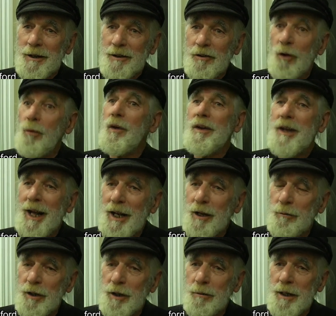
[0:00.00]
So what the hell
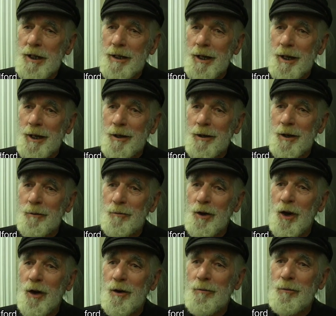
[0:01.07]
are we doing there?
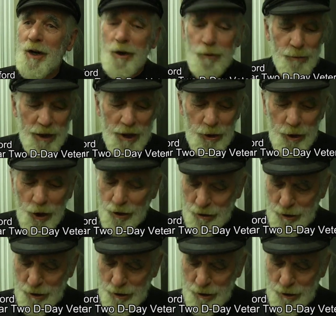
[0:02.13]
We're not